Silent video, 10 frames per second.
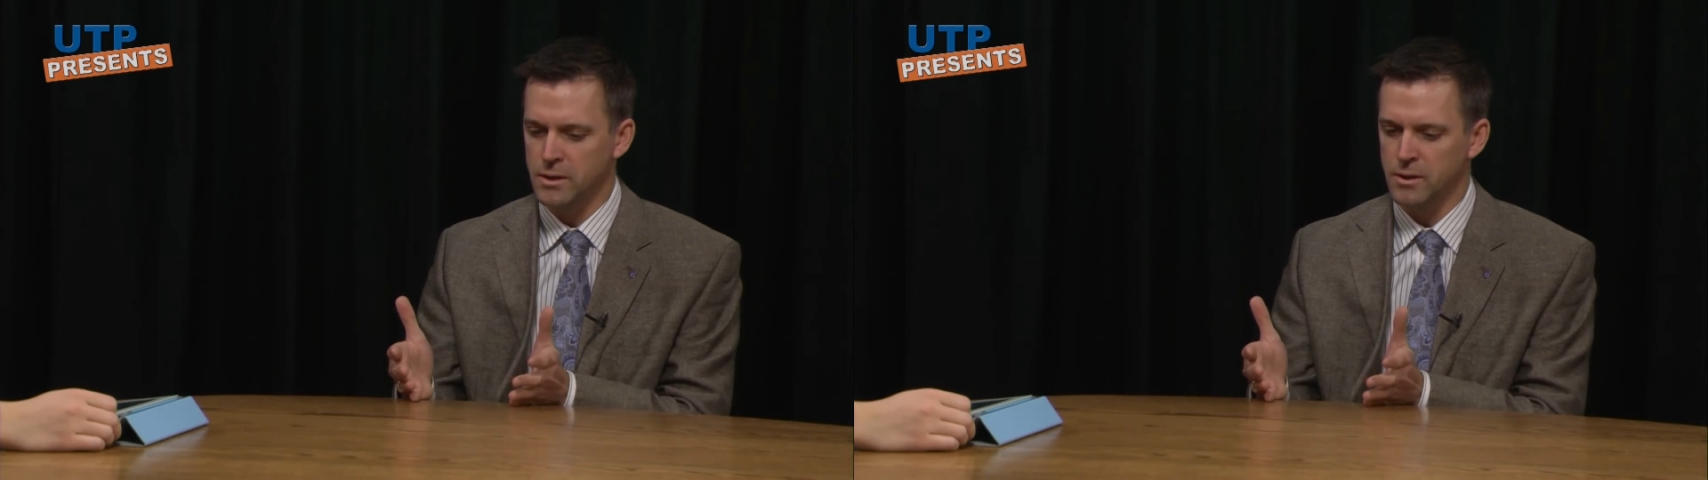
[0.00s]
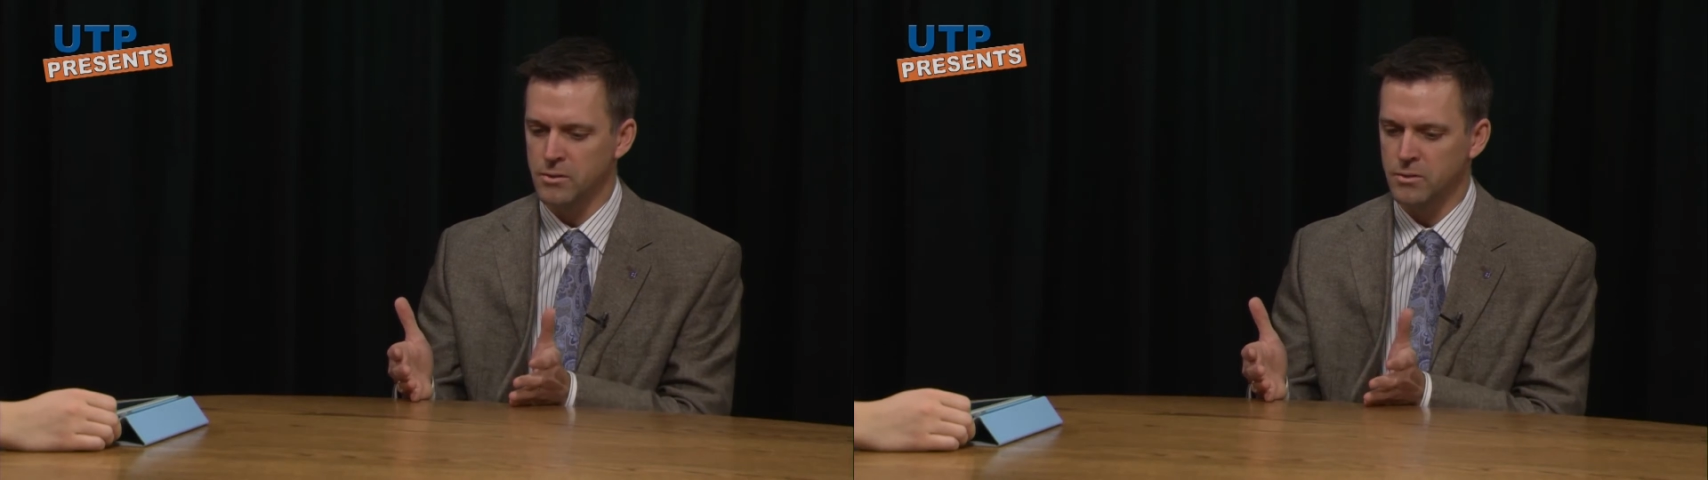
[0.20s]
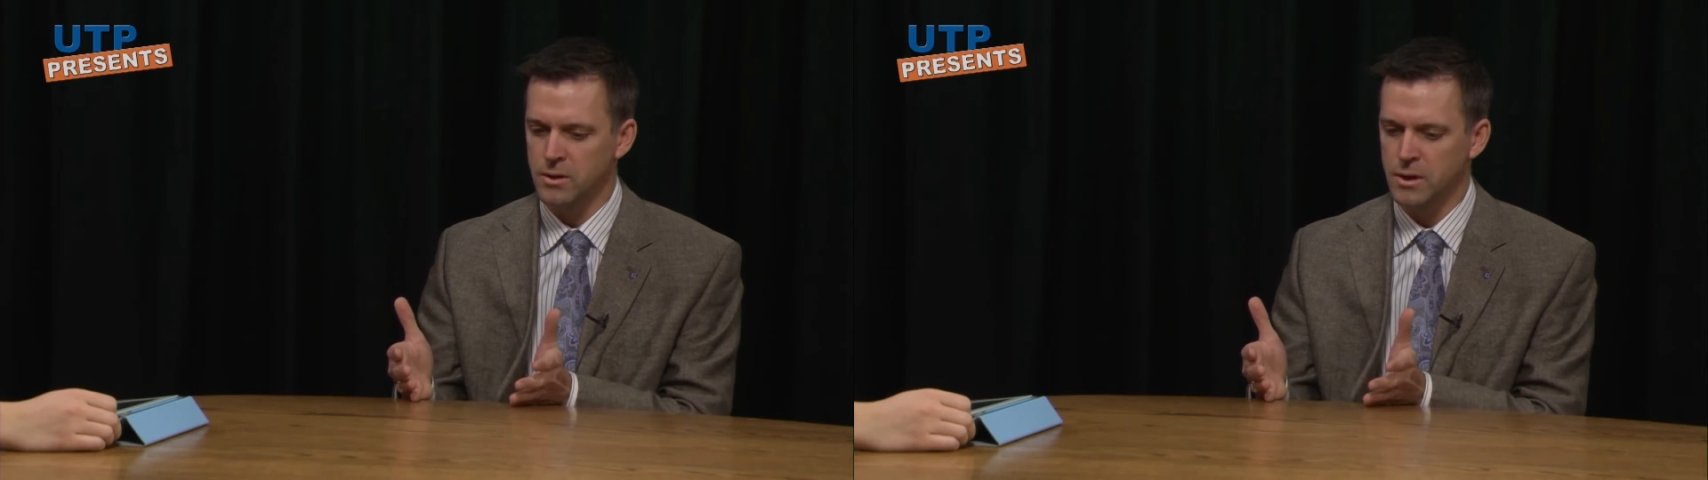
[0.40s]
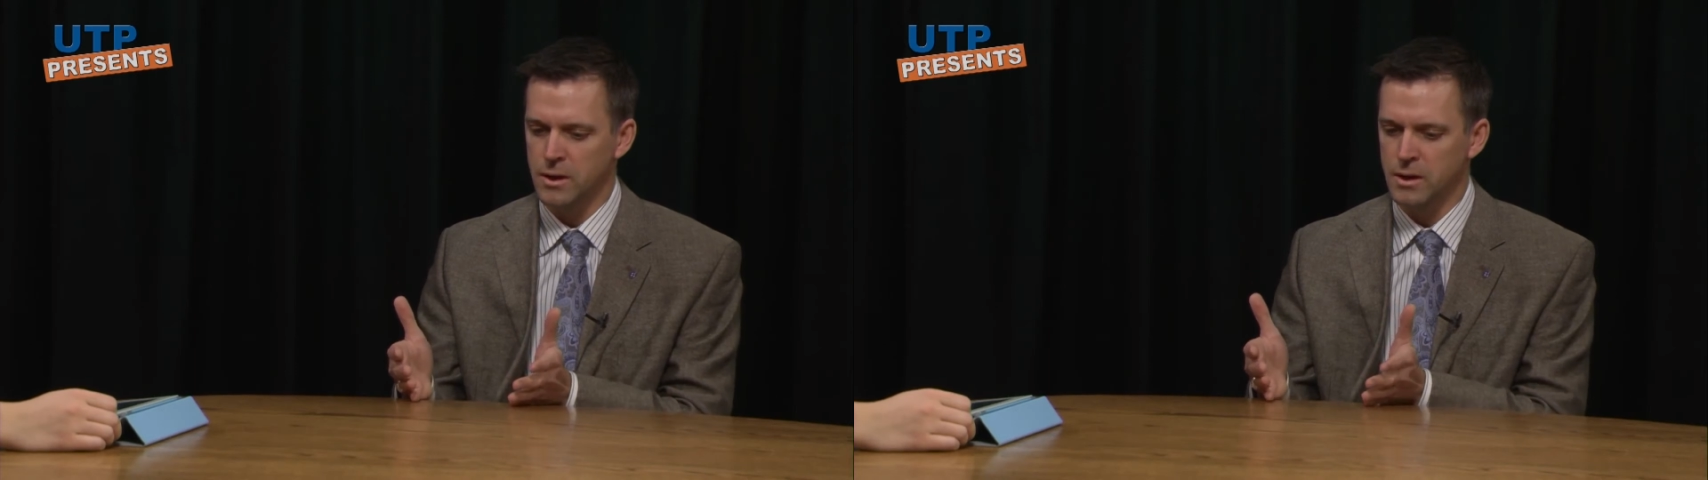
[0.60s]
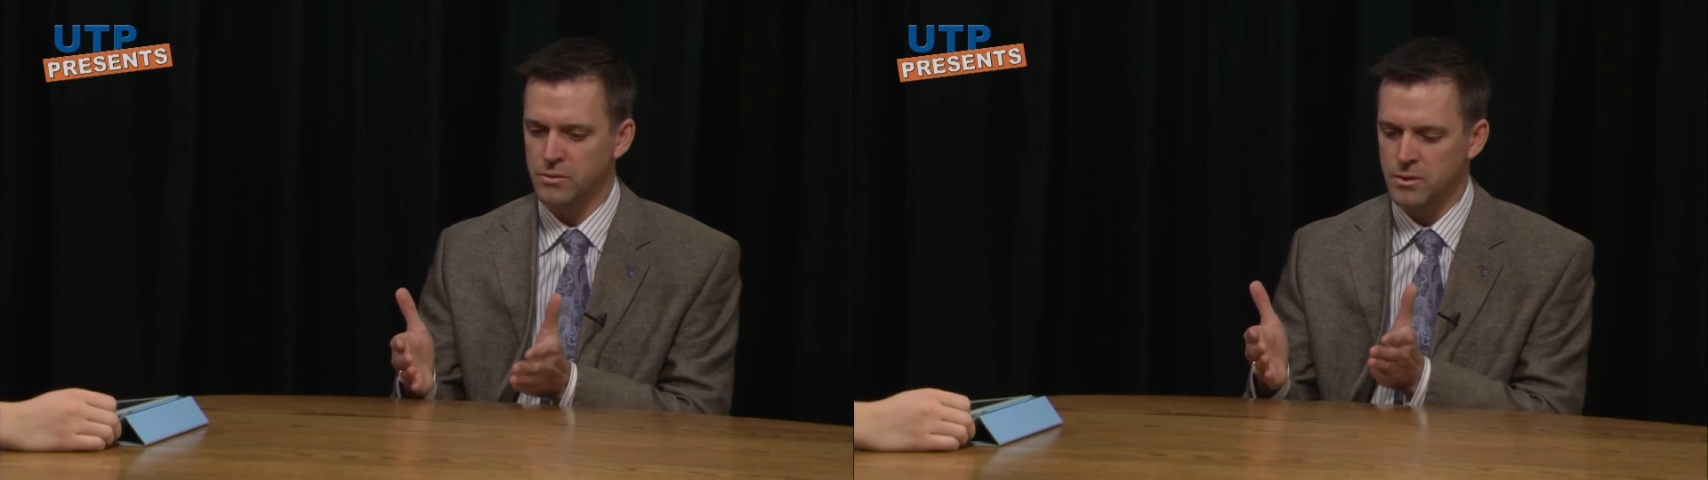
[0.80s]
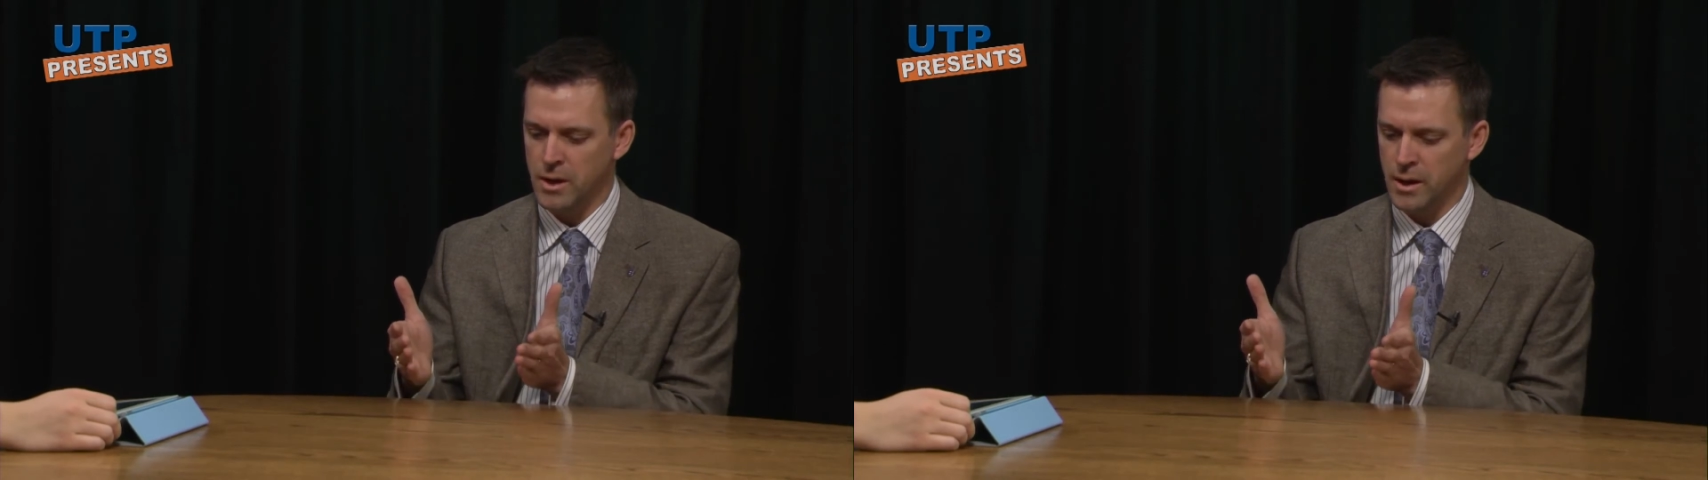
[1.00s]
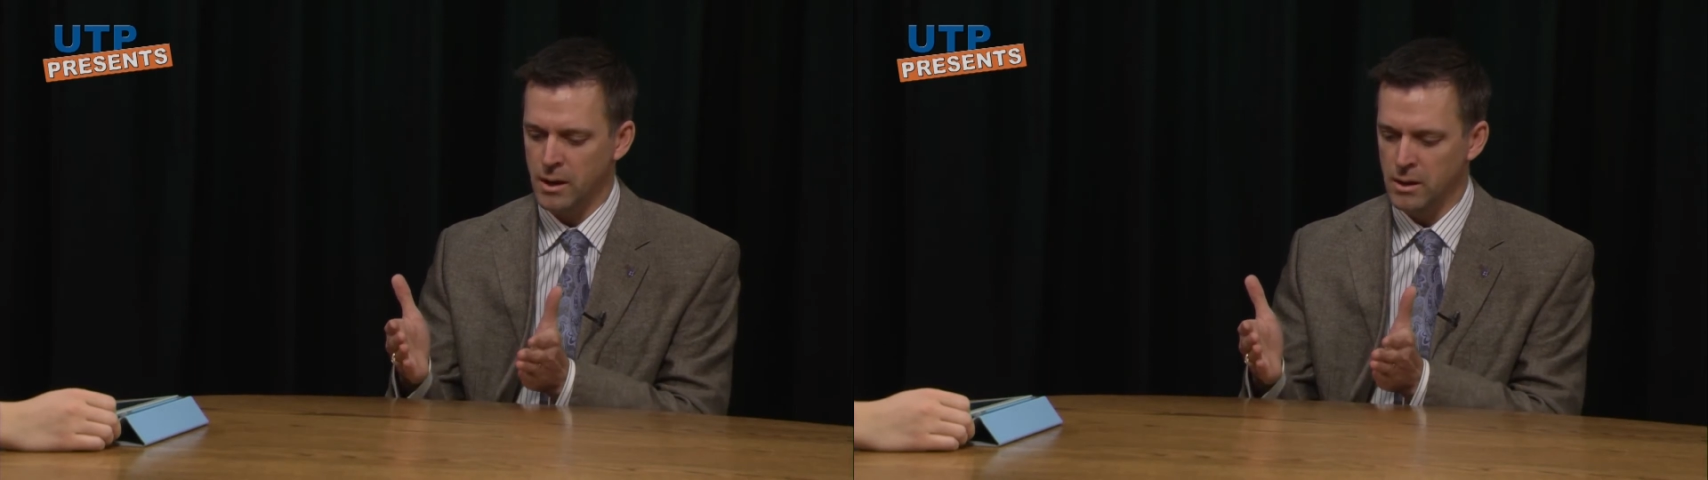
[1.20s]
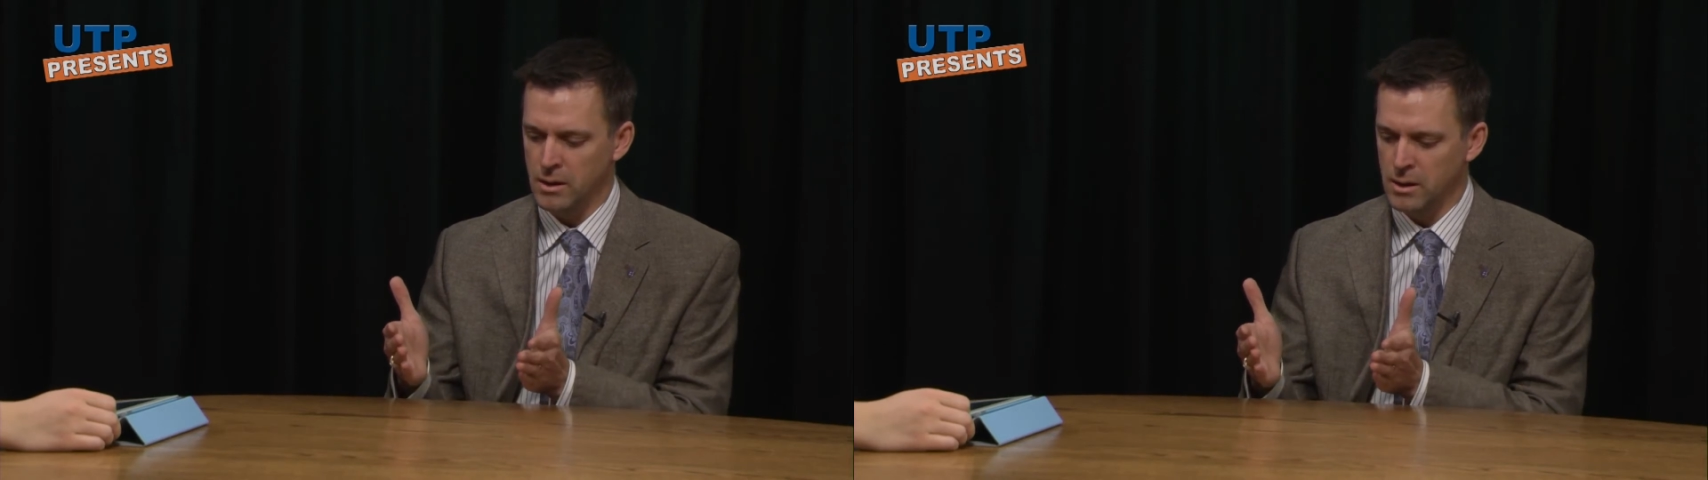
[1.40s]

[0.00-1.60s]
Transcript: this and say,